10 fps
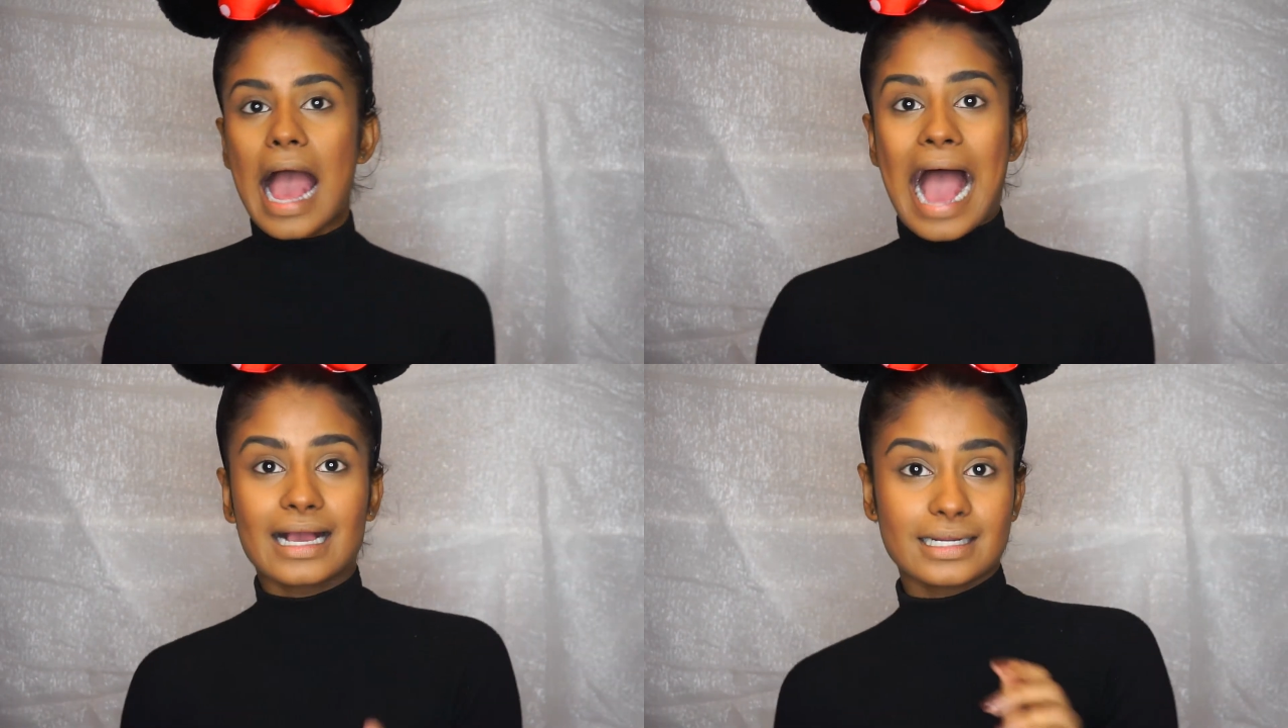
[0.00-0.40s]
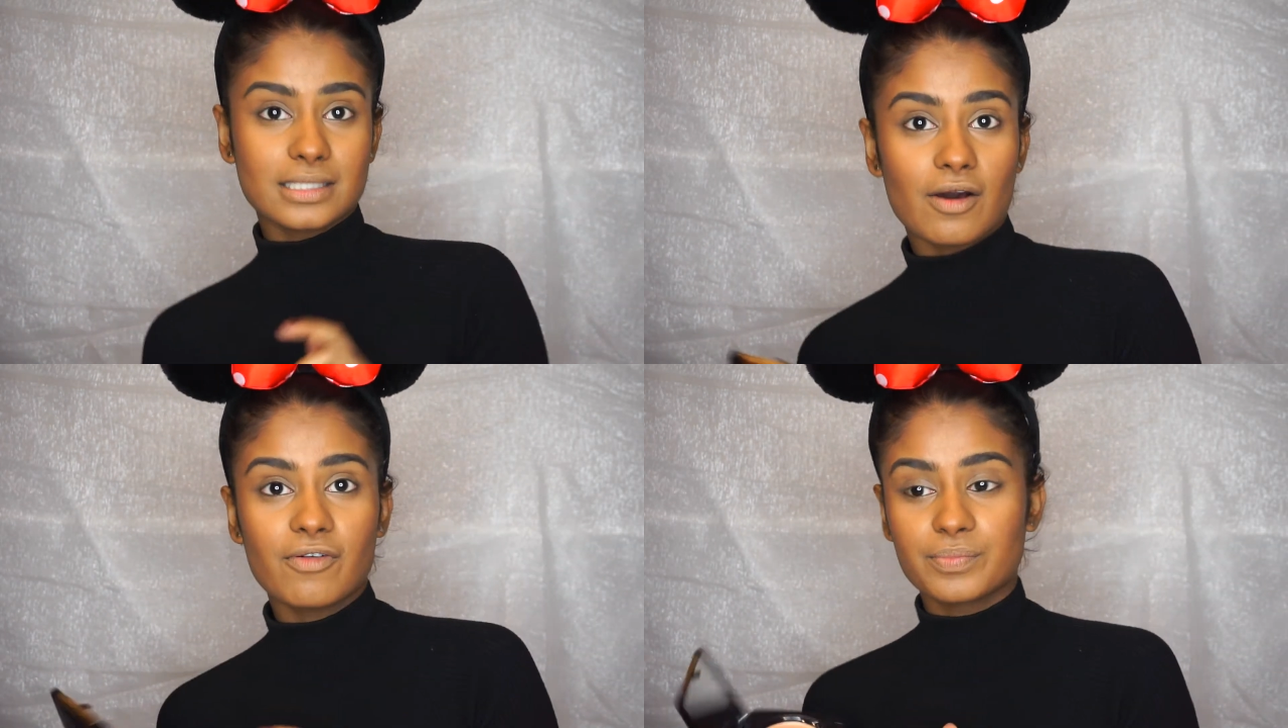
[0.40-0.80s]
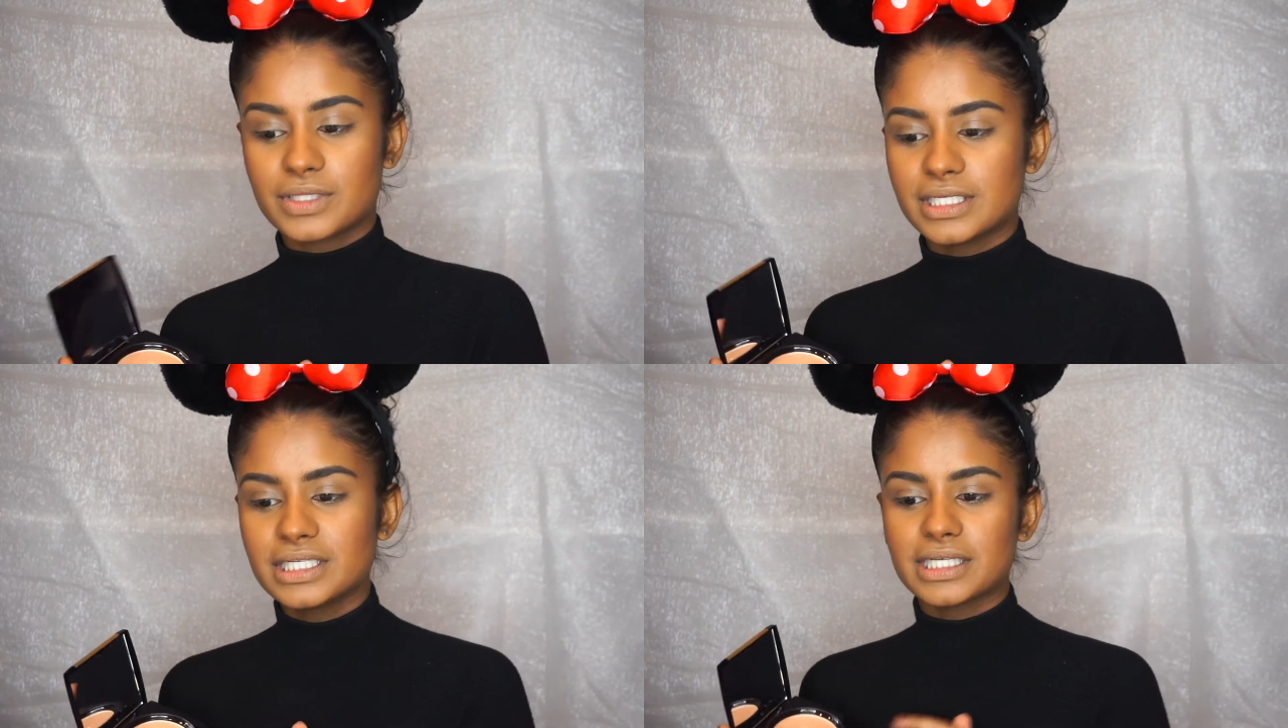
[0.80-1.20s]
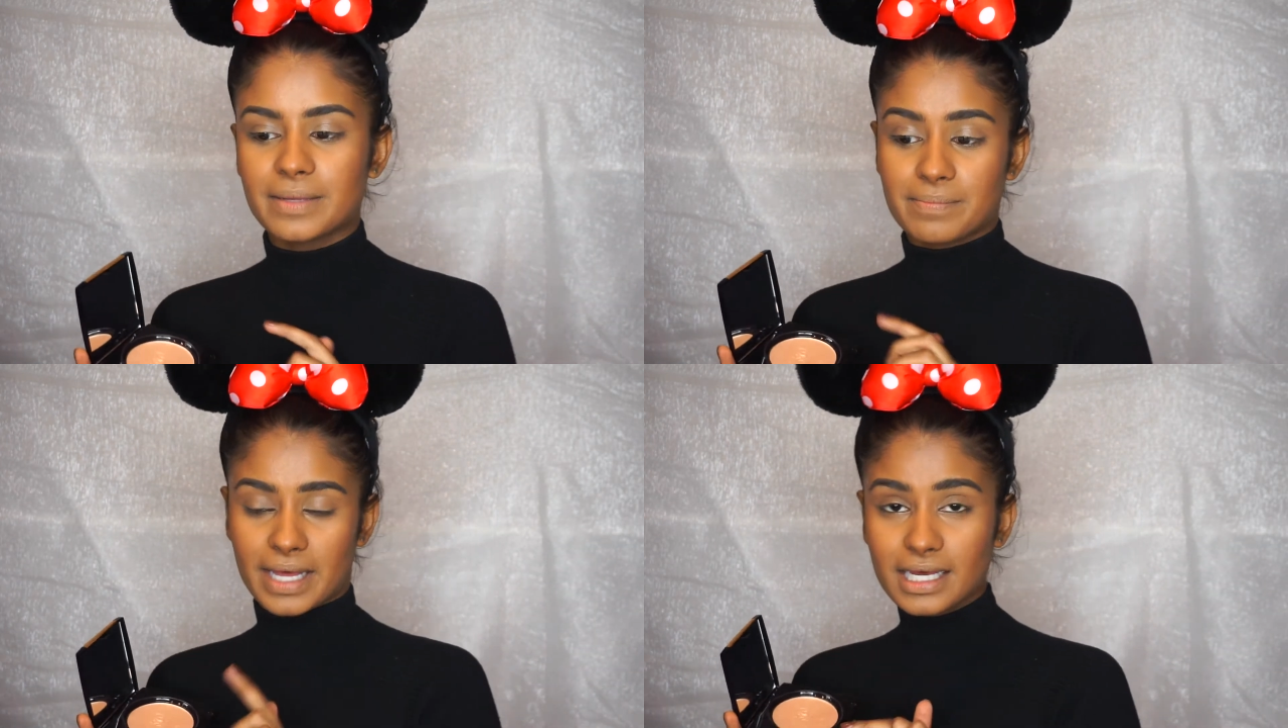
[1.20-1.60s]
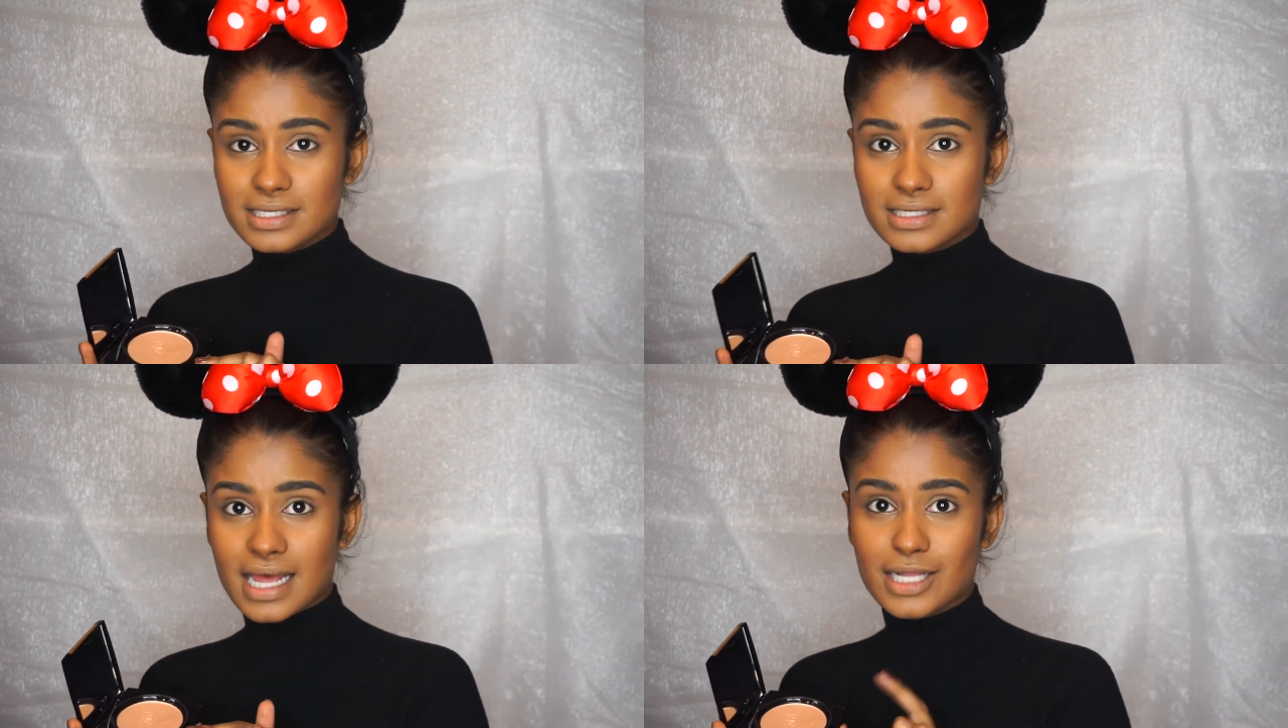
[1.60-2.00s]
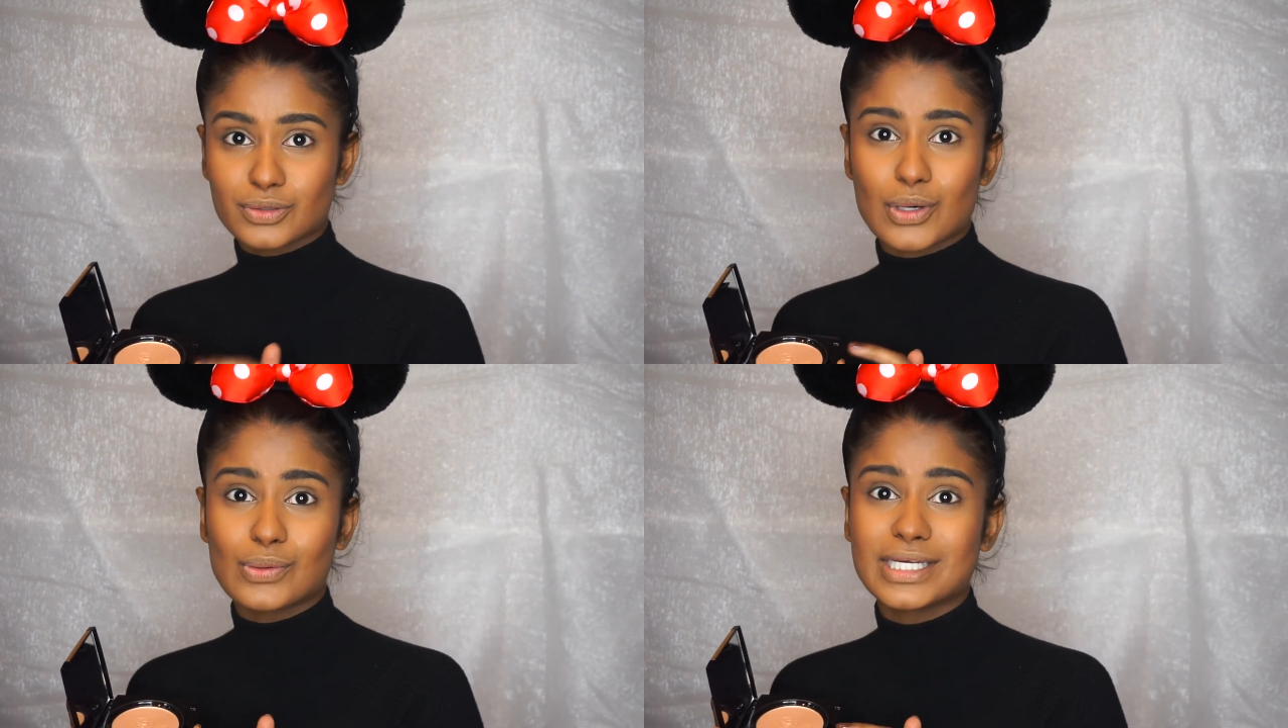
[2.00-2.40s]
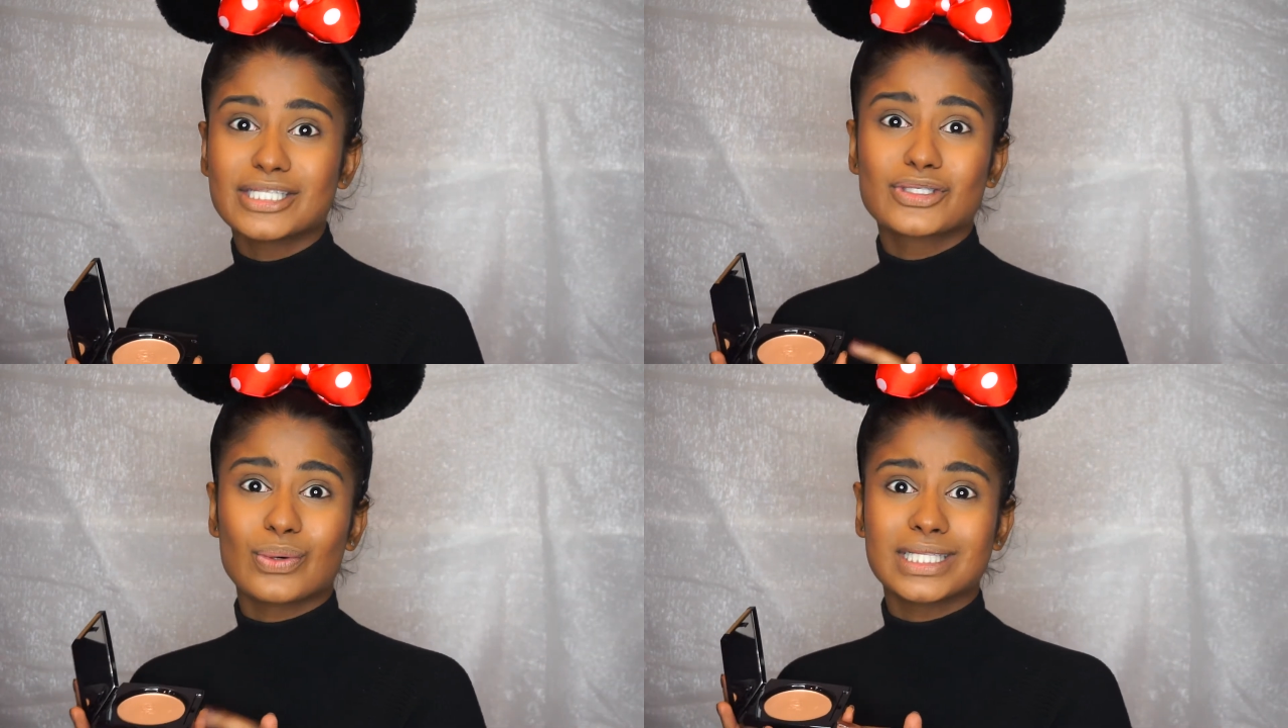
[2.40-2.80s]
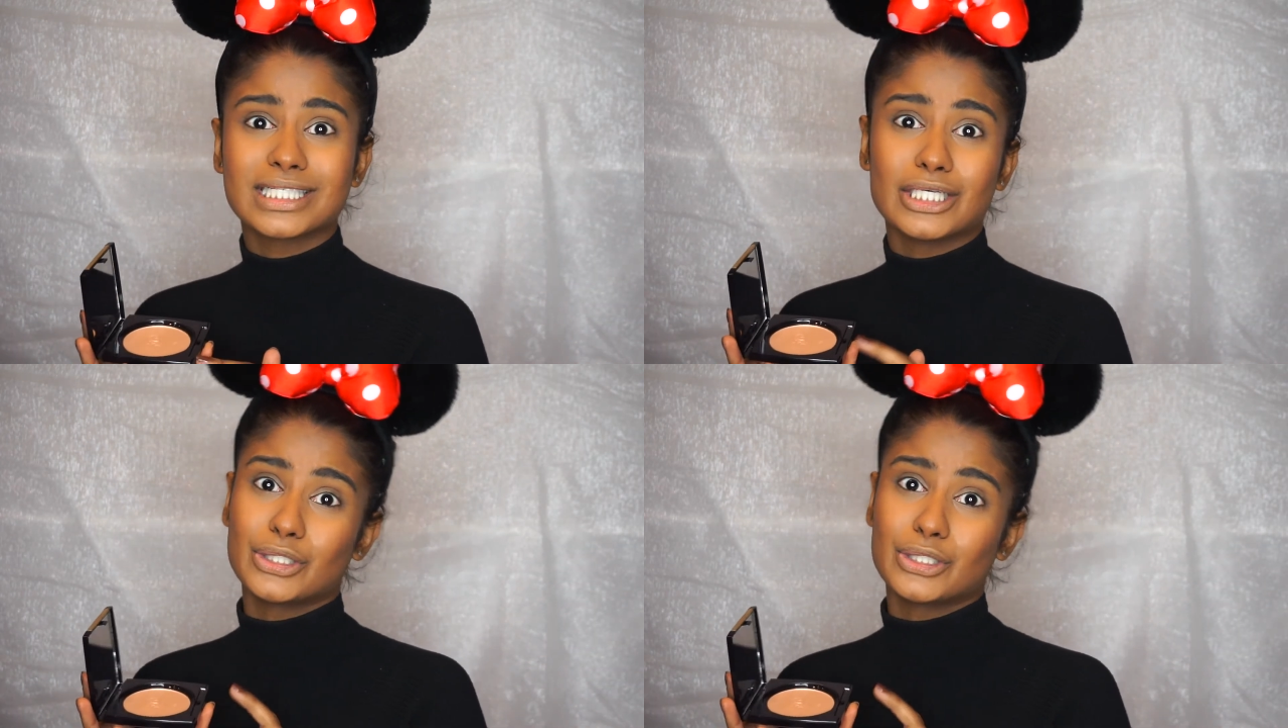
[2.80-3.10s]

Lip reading: I got this all from TJ Maxx and it was only 20